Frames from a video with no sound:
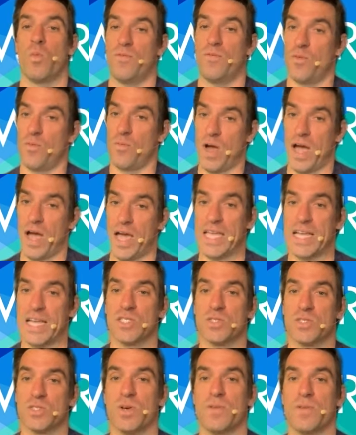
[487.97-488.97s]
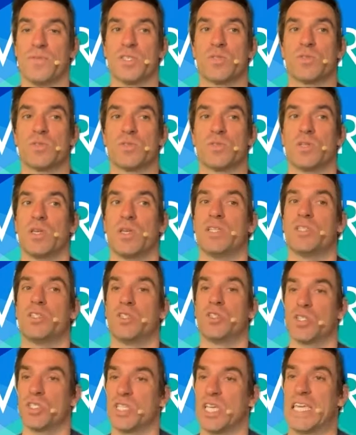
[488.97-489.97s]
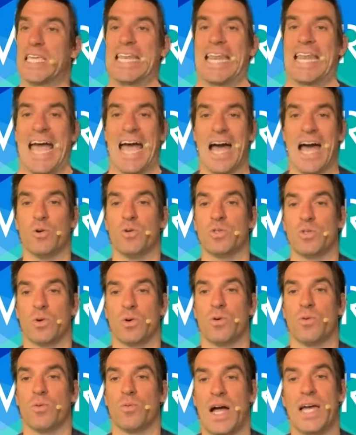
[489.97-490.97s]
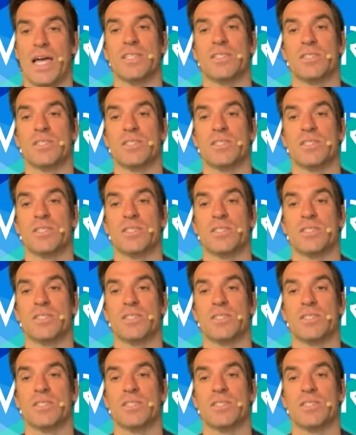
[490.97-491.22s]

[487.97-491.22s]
You join in, you meet up, and if you're riding on Zwift, it's